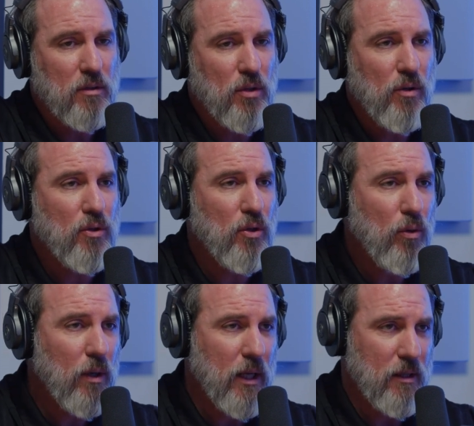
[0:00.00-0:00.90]
To
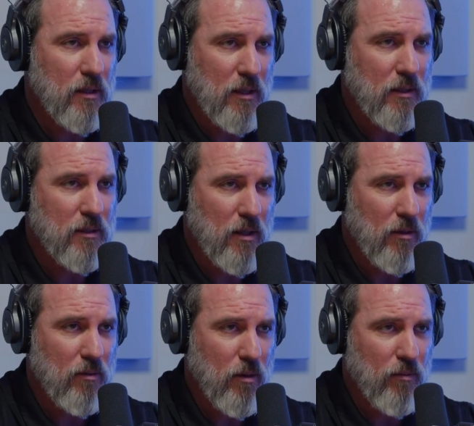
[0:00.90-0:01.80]
you,
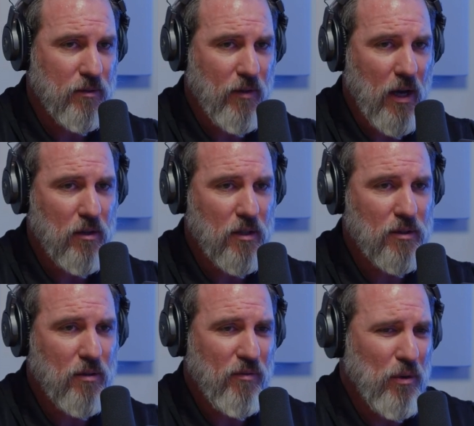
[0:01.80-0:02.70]
there was value
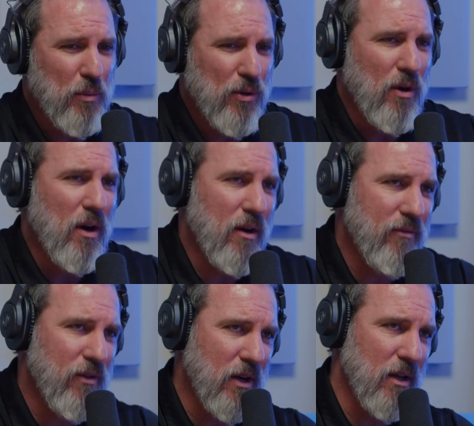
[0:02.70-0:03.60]
because you feel more
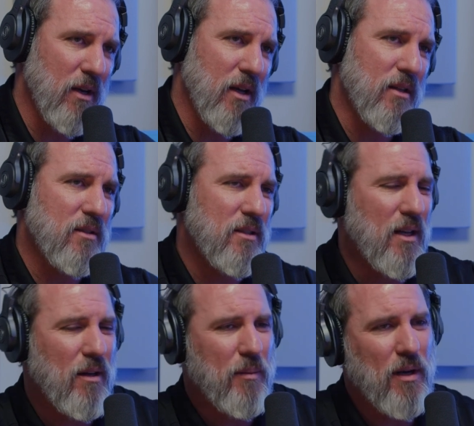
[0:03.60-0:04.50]
confident. I could
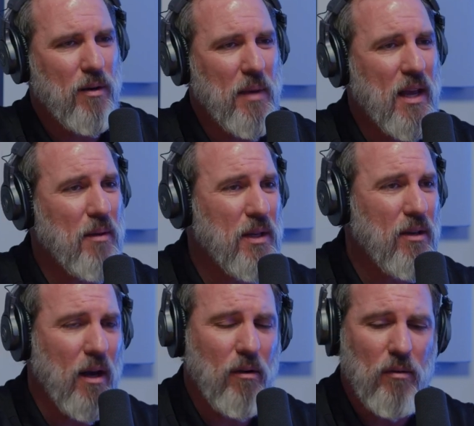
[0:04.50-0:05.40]
sell better,
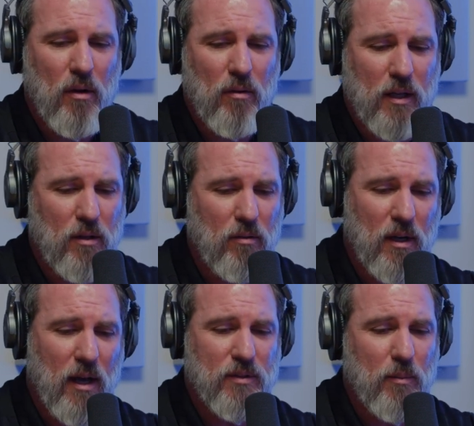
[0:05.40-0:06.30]
maybe. I don't know. Like you
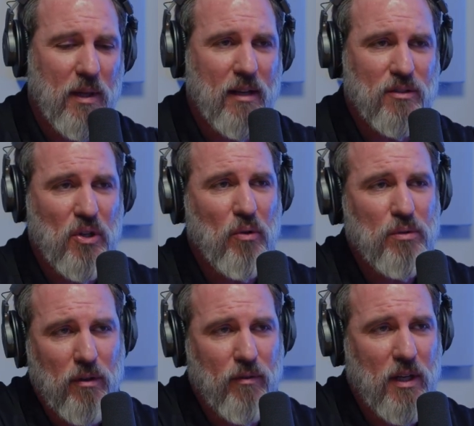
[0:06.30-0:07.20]
can have somebody that has no
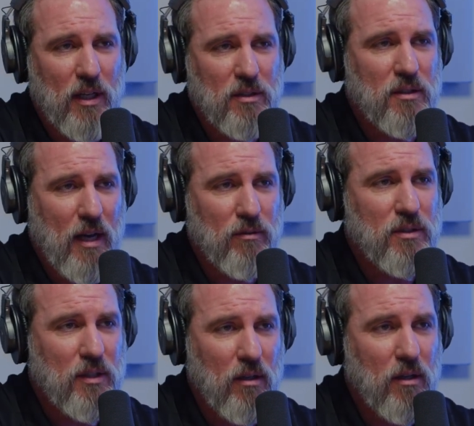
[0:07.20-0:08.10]
certifications
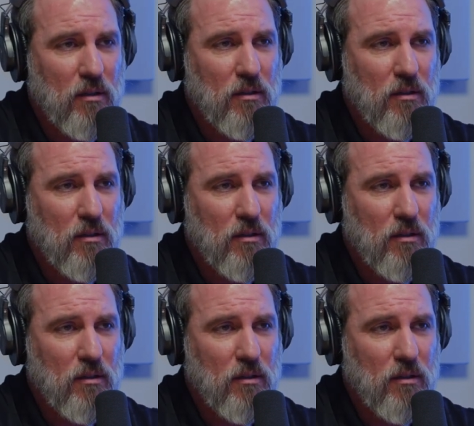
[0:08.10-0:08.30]
outsell you.